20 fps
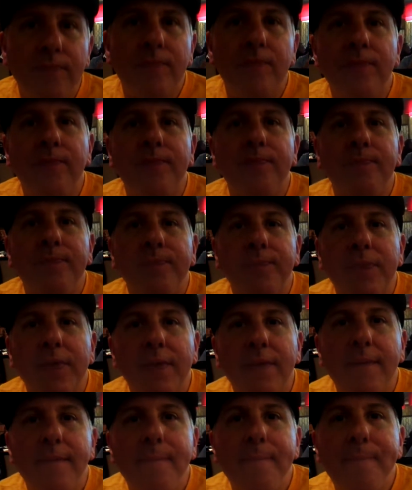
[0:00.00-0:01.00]
right, Hal, we're
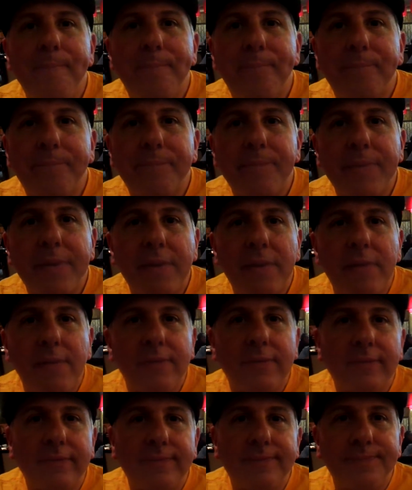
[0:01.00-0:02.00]
talking, uh,
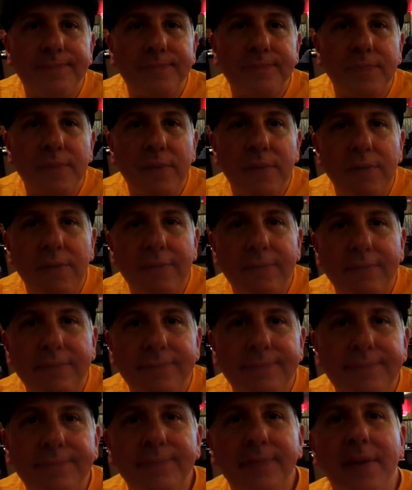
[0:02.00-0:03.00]
something's upsetting the
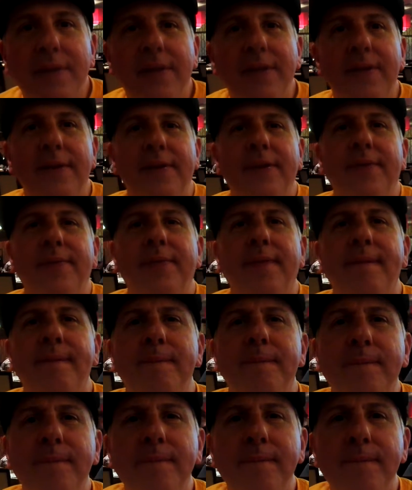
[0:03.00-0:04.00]
legend again
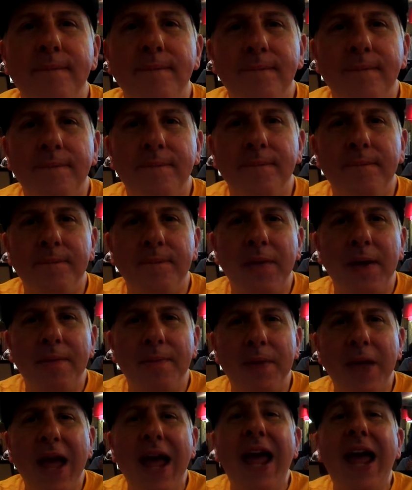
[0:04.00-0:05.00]
with the Pirates. What
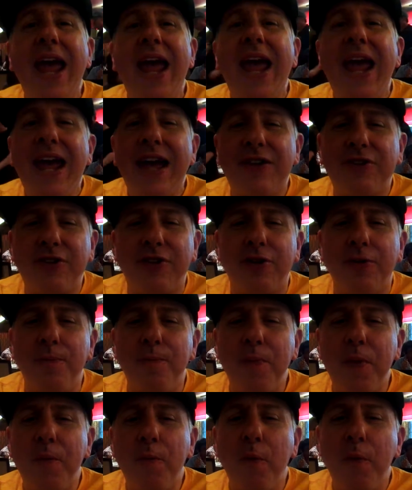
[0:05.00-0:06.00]
is it? It's
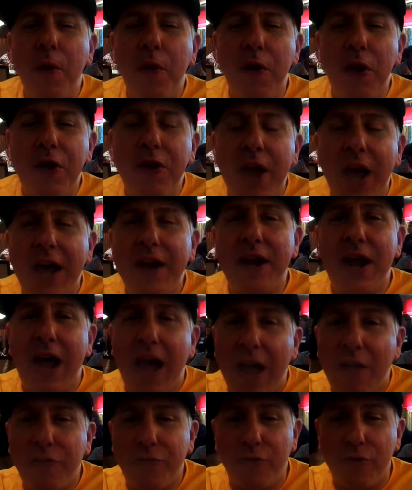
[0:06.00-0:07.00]
none
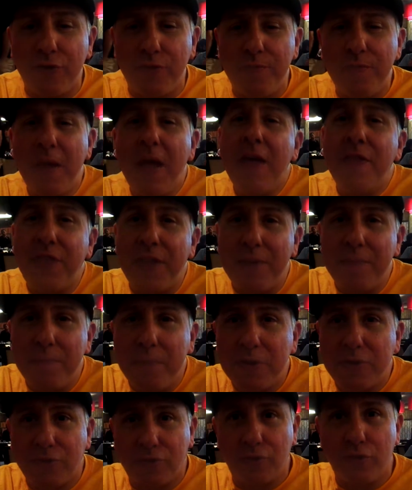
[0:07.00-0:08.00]
other than
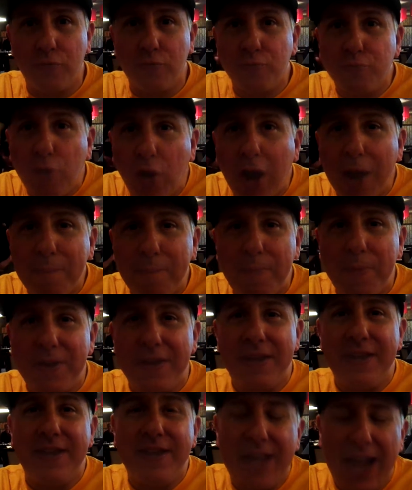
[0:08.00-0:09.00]
Mr. Robert
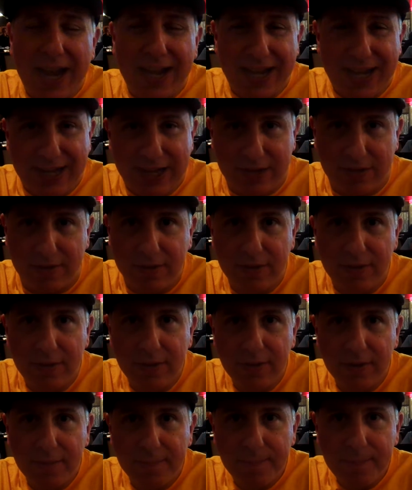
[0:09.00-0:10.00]
Nutting.
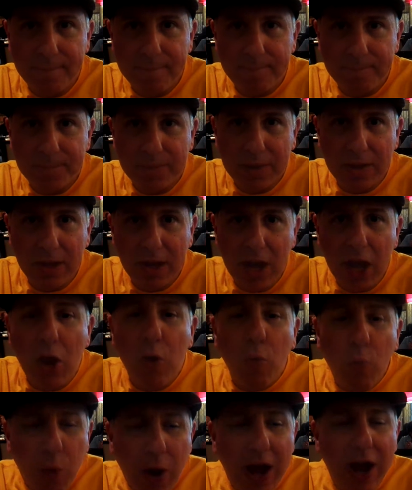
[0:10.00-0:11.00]
Okay, what's he done now?
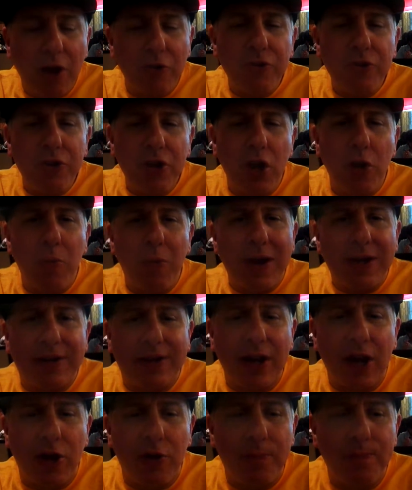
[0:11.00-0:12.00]
Well, you know
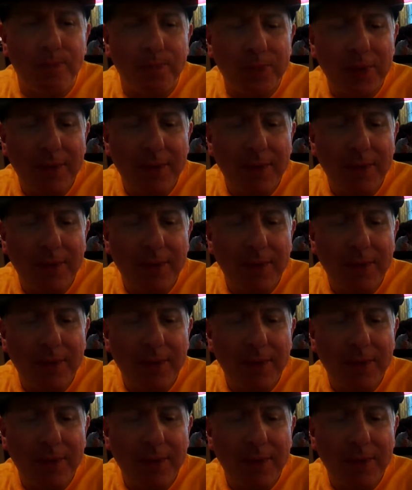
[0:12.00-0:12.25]
what, um,